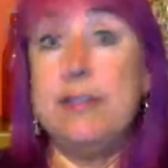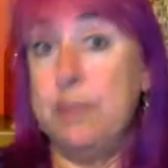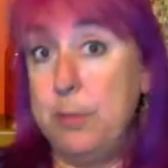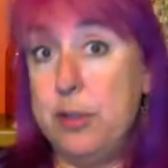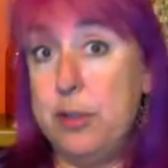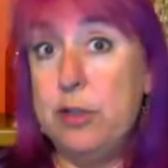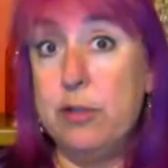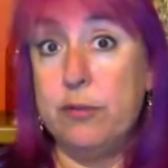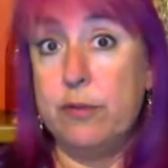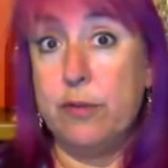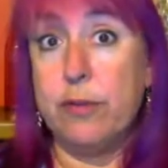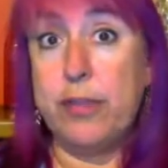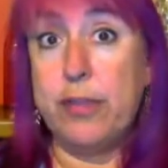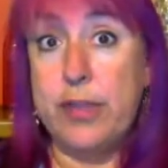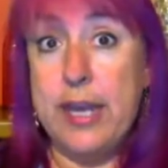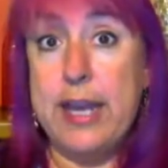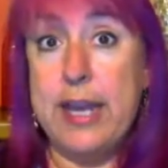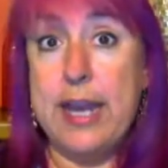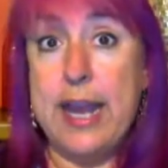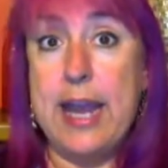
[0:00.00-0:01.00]
a beautiful
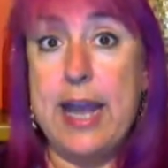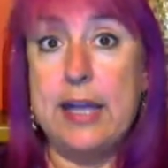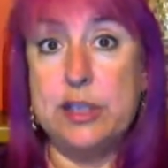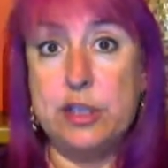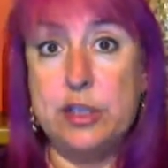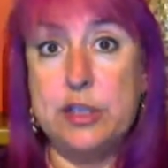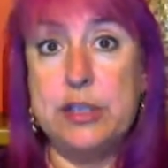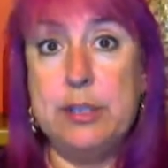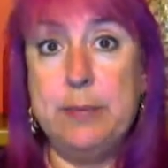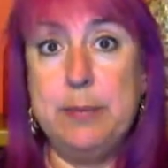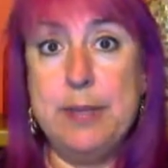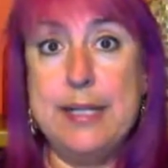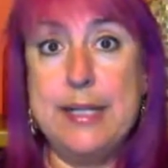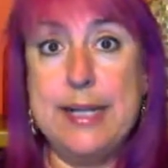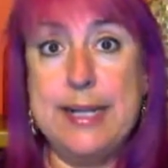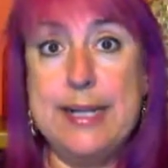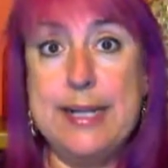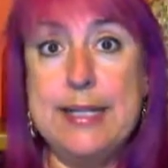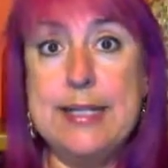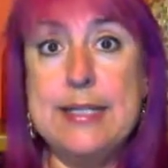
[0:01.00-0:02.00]
thing, actually,
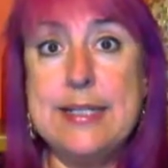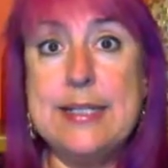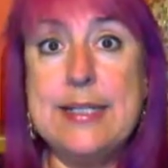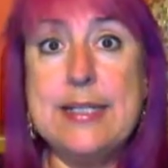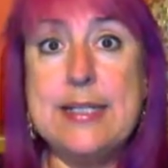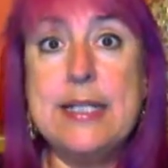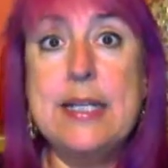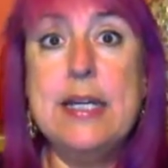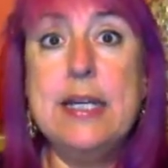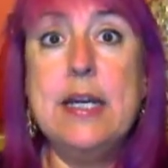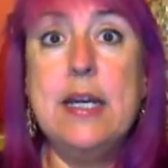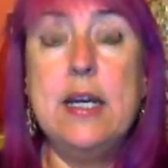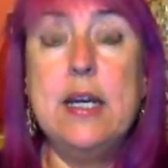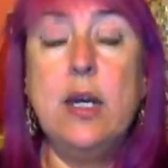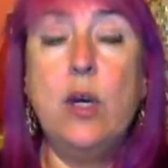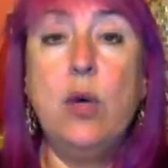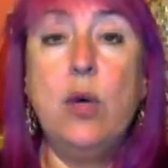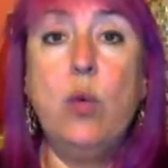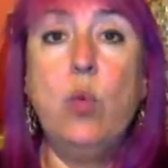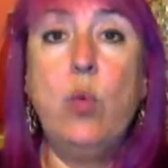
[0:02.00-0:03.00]
because
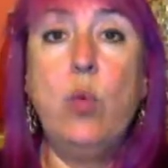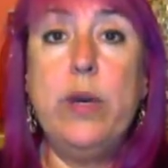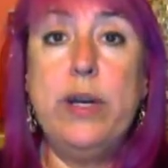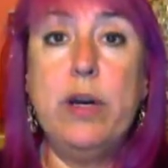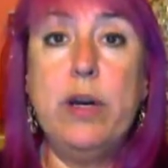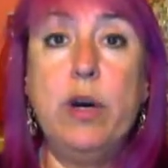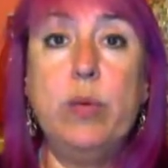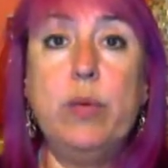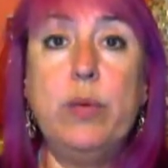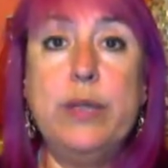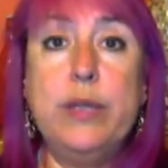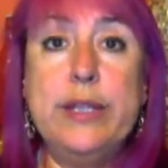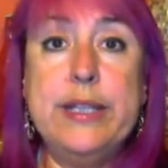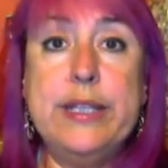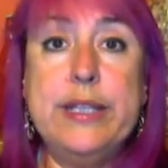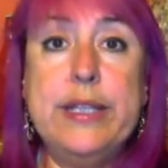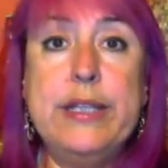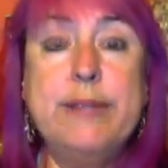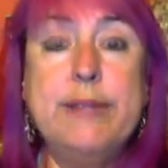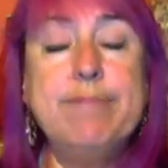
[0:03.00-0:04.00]
we are
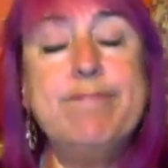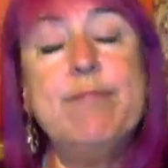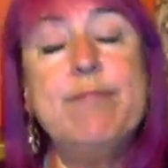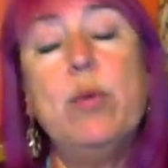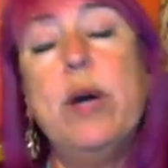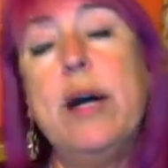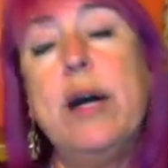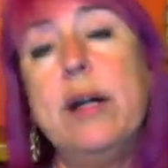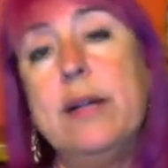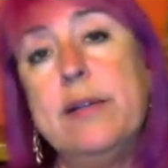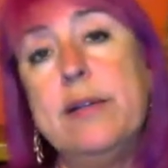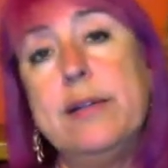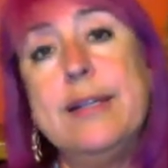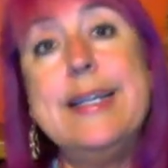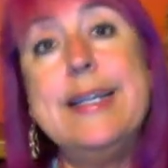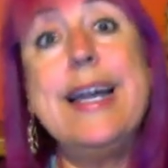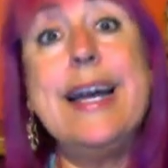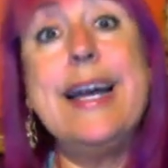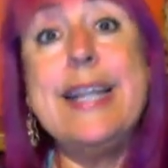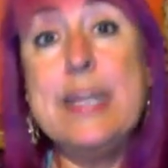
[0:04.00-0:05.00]
really,
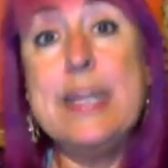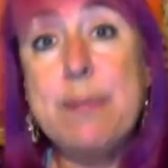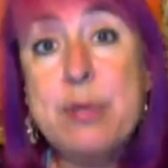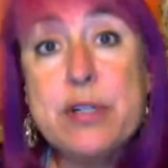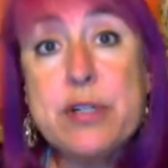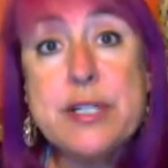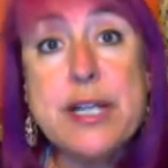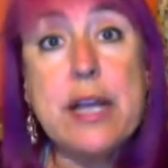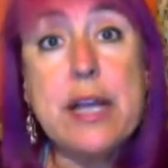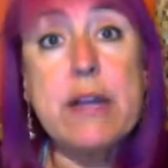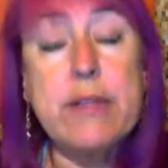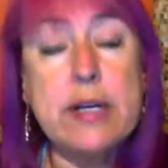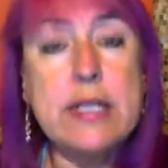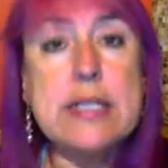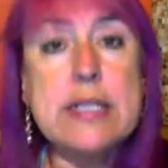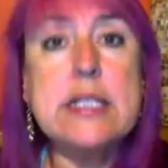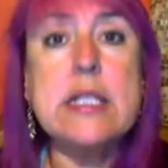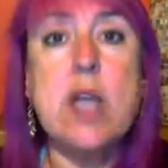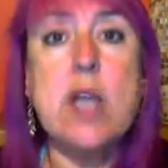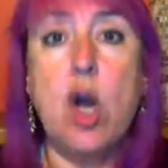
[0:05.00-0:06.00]
90% of
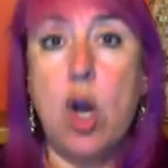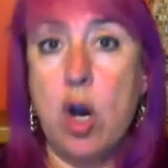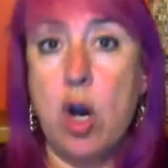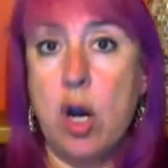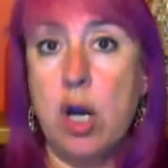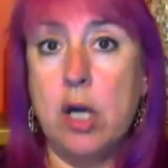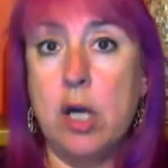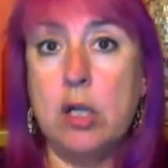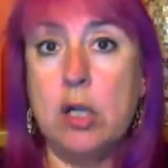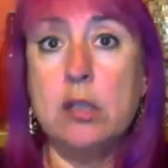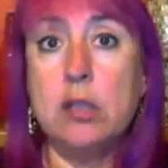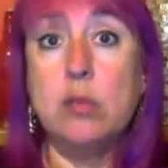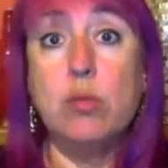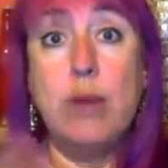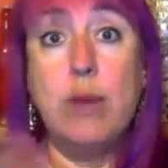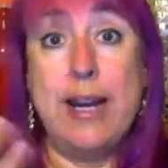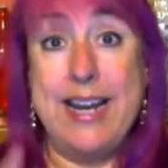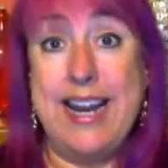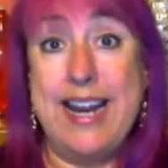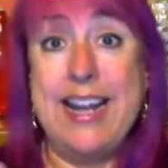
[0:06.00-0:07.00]
us are
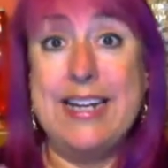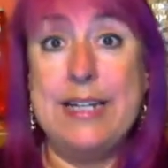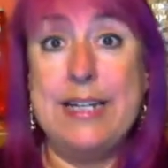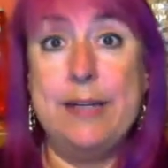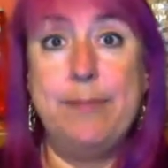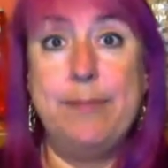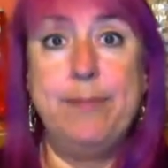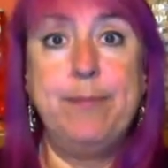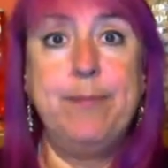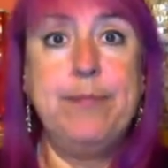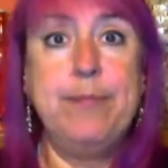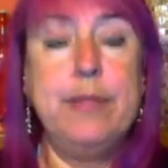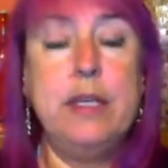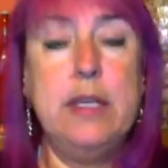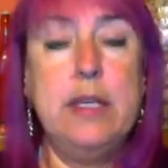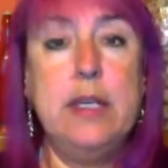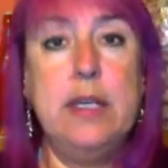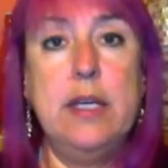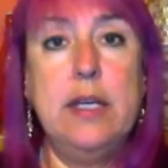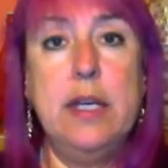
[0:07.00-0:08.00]
right-handed.
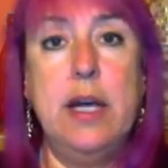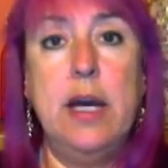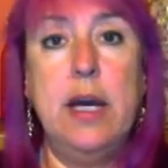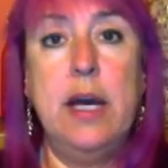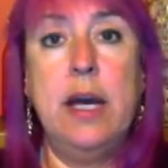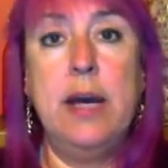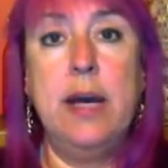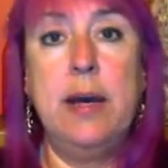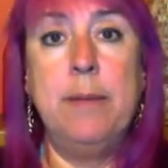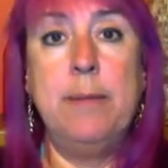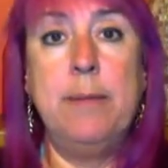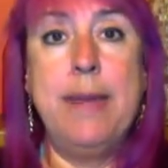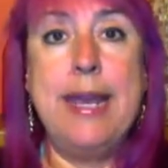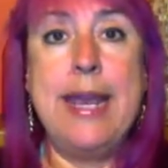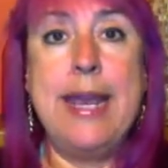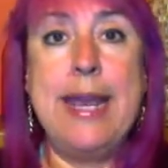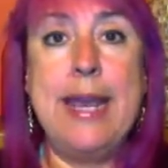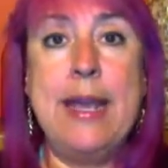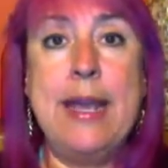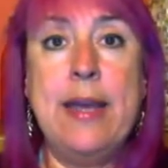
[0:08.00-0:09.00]

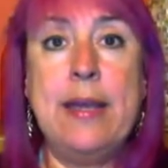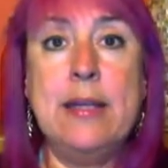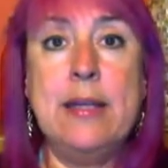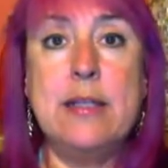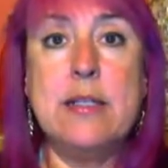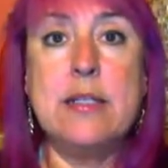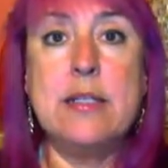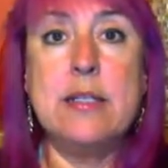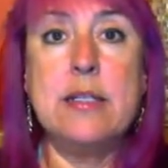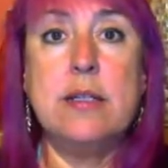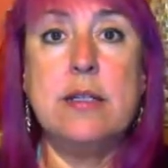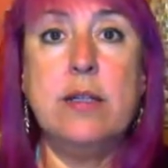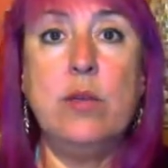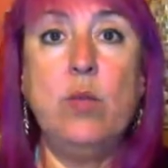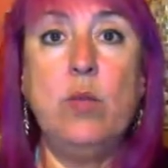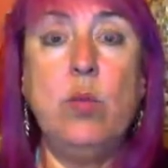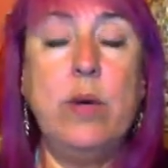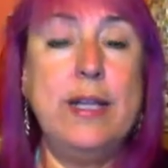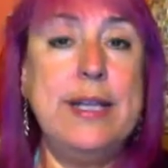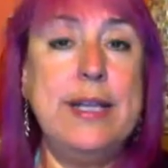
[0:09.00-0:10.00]
And
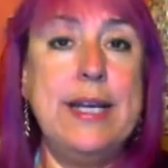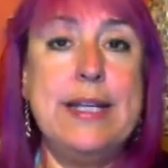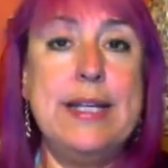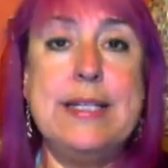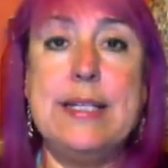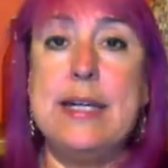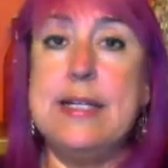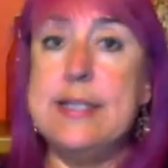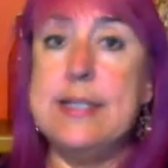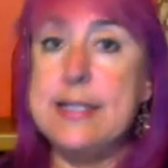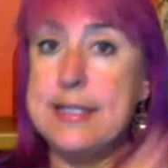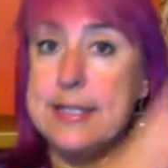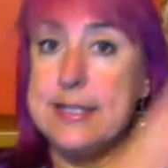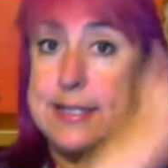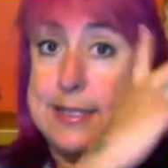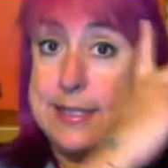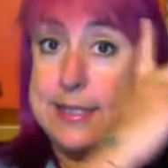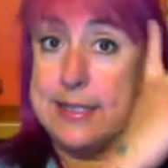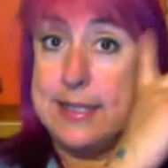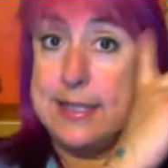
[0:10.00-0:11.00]
what that does is
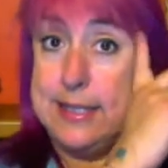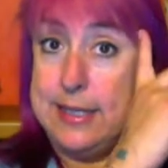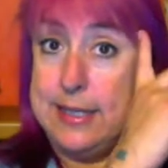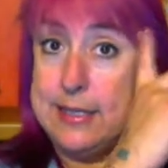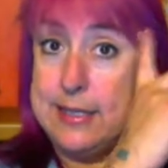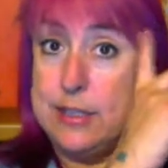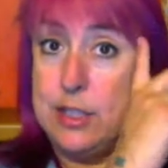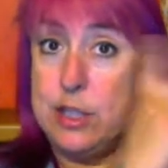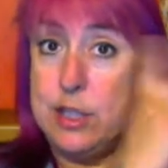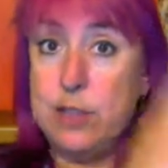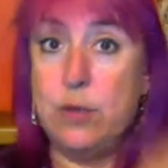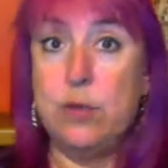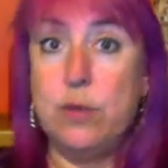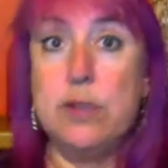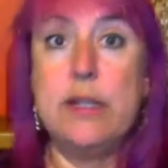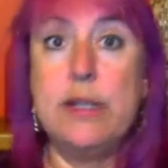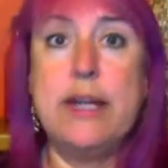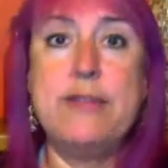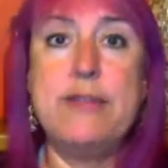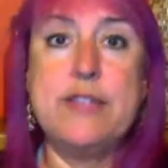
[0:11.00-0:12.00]
it's connected to
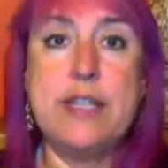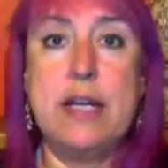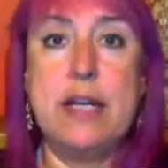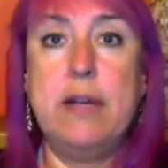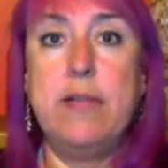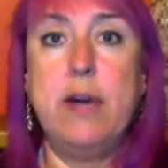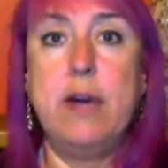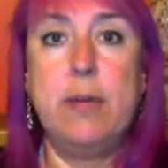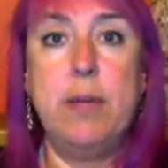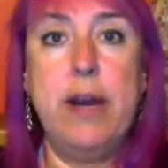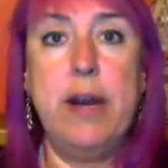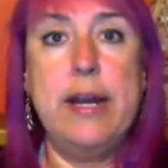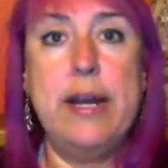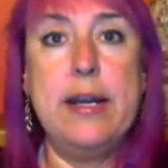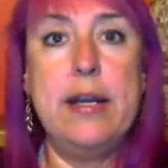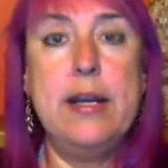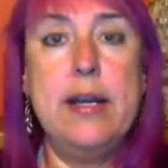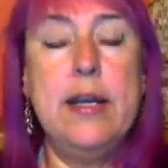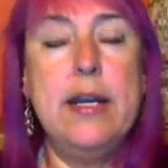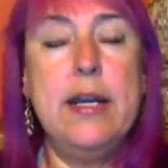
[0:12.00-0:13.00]
the left side of our
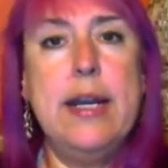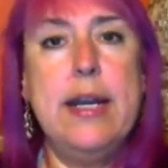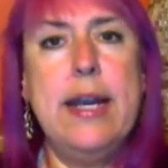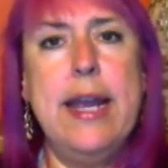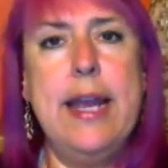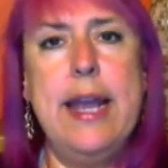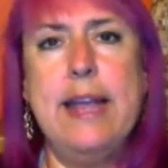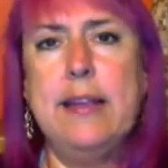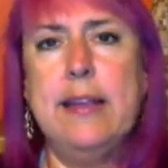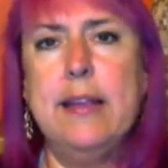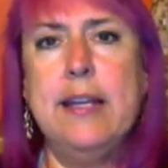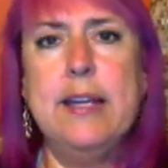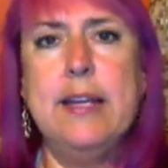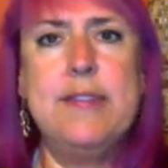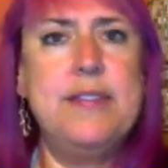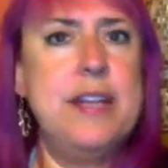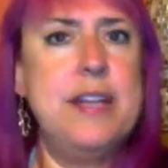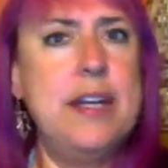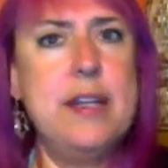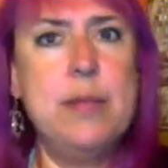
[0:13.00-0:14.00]
brain. And the
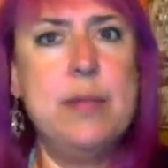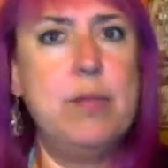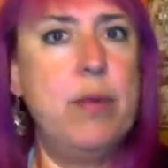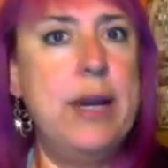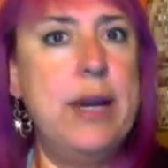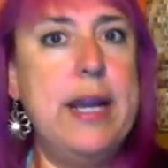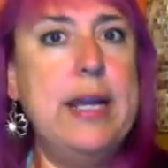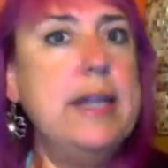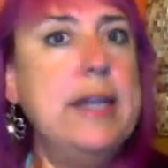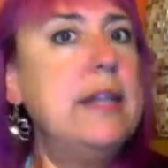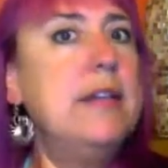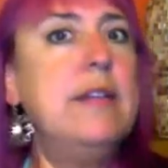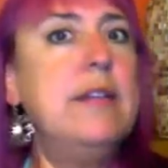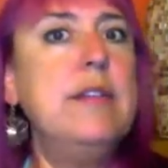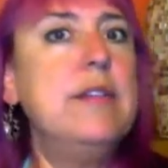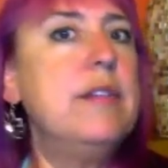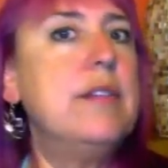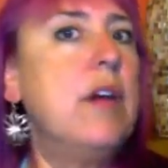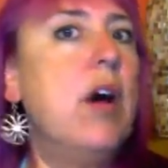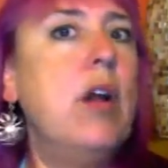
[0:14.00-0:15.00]
left side of the brain
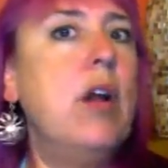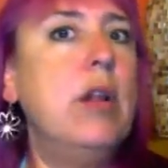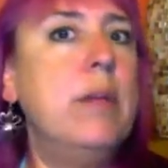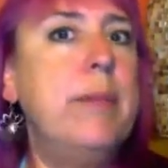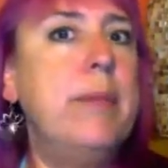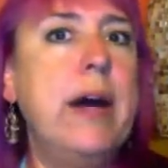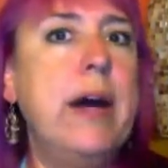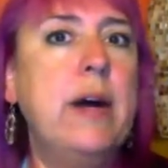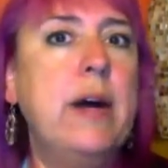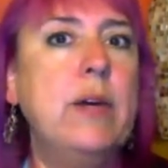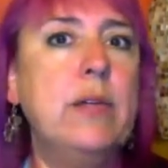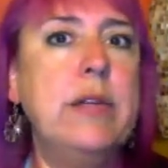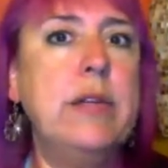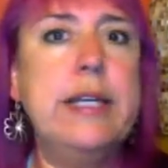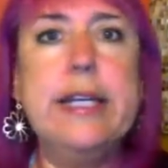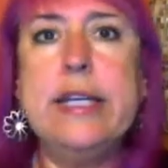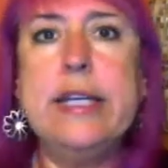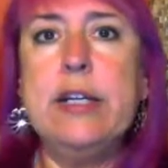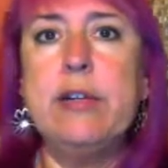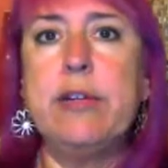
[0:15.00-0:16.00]
is all about
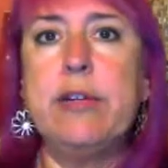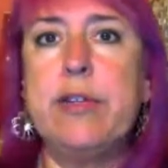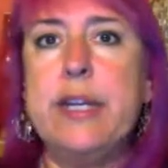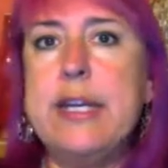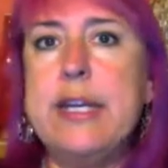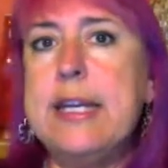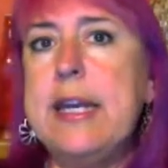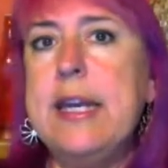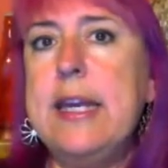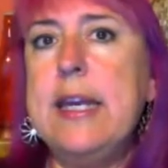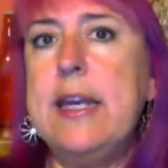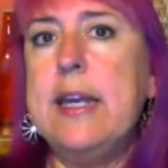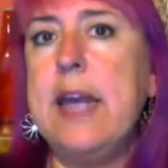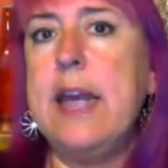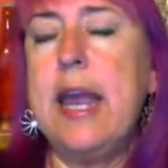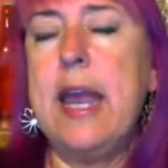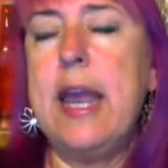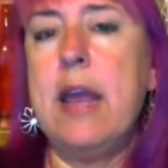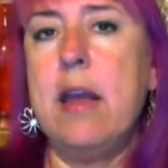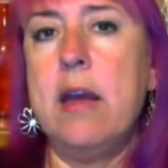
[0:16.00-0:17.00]
linear
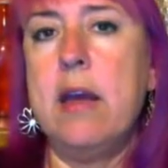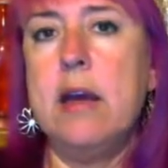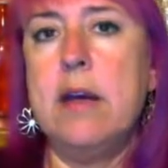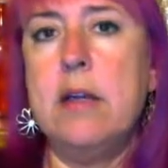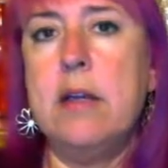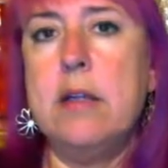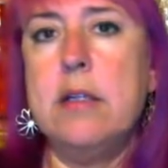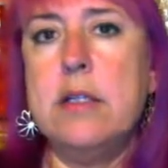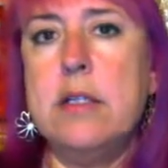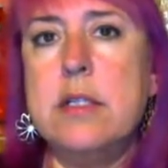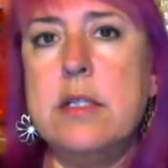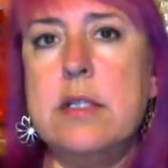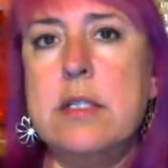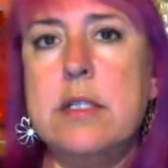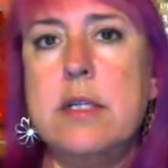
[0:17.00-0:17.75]
thinking and,